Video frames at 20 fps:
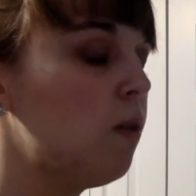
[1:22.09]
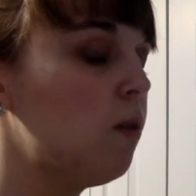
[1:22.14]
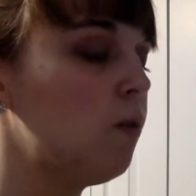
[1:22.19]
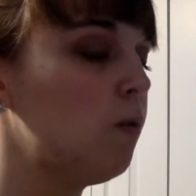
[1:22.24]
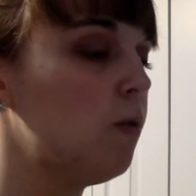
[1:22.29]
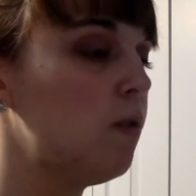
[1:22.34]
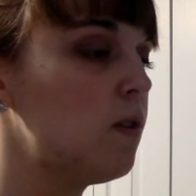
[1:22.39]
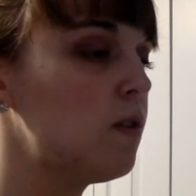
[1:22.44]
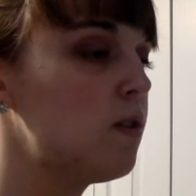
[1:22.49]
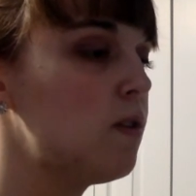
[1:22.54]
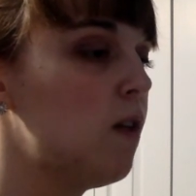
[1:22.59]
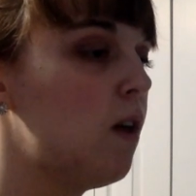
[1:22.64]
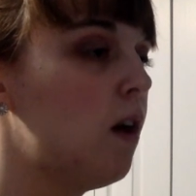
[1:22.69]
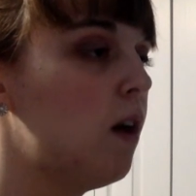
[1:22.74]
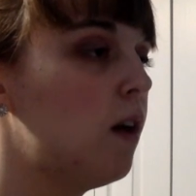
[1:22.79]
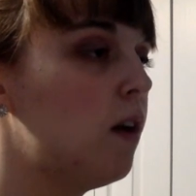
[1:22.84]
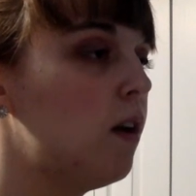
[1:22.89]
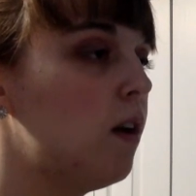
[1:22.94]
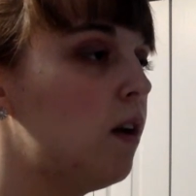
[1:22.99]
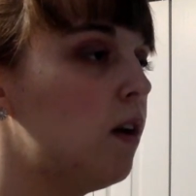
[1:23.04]
through the
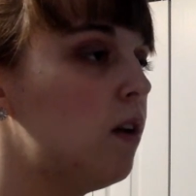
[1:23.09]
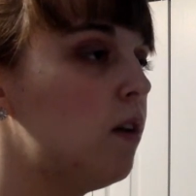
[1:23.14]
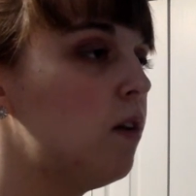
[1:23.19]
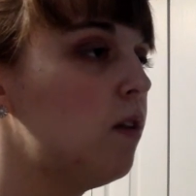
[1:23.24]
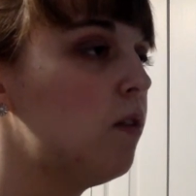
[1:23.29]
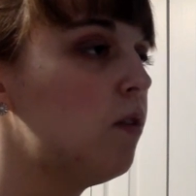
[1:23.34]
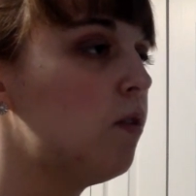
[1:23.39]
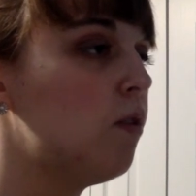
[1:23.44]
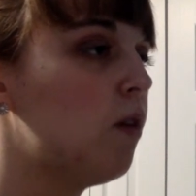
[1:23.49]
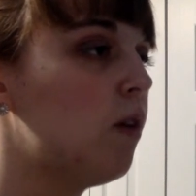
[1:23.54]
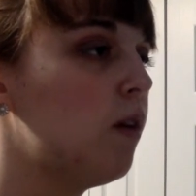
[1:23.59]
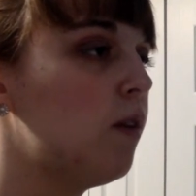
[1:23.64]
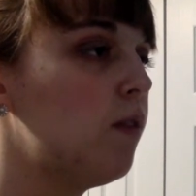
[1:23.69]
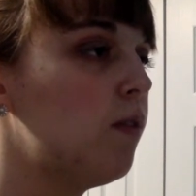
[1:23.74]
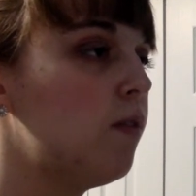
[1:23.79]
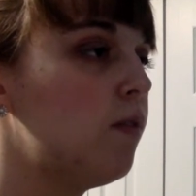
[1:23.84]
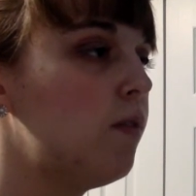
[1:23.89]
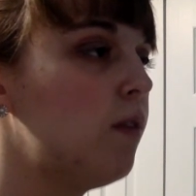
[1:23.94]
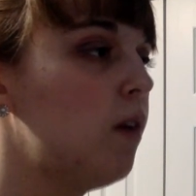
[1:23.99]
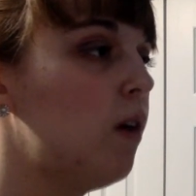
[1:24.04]
sudden
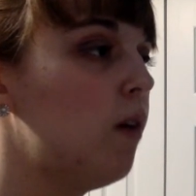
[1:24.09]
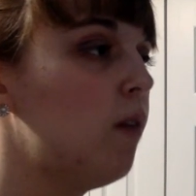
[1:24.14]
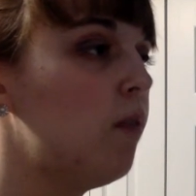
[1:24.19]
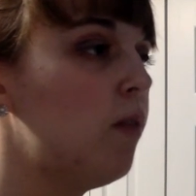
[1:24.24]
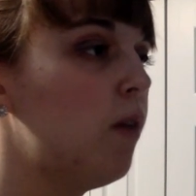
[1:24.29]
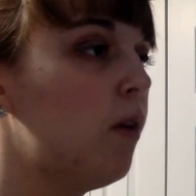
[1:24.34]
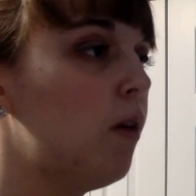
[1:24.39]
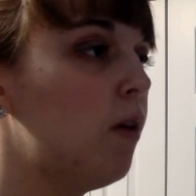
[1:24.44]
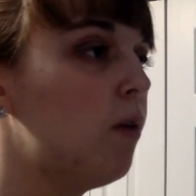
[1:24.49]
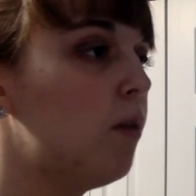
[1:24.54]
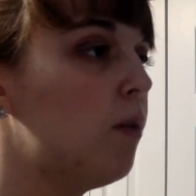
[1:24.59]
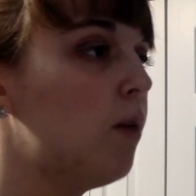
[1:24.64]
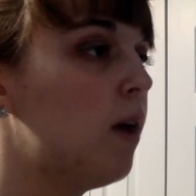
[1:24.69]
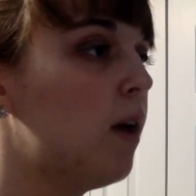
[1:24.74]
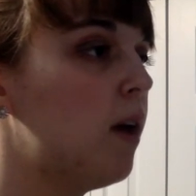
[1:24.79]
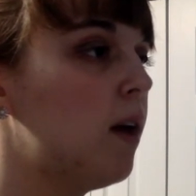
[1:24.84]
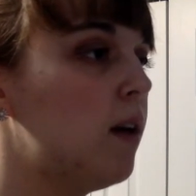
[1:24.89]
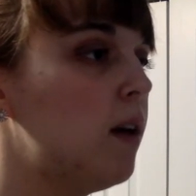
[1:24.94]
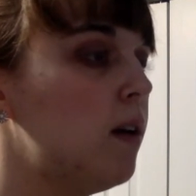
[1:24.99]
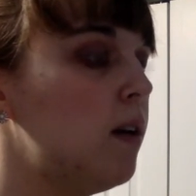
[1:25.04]
drift of the
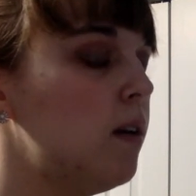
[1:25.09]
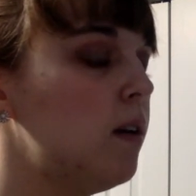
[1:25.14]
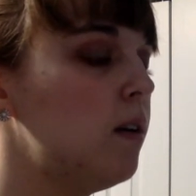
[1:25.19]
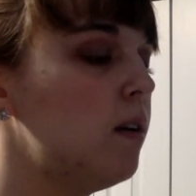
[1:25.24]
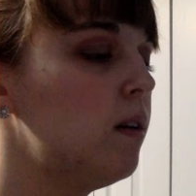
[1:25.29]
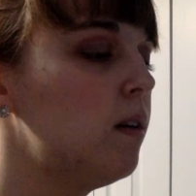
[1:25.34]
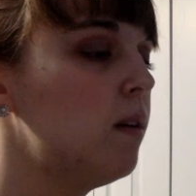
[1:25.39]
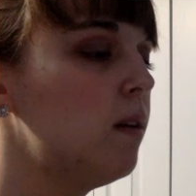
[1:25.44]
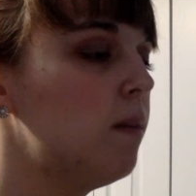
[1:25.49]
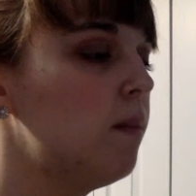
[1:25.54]
rain.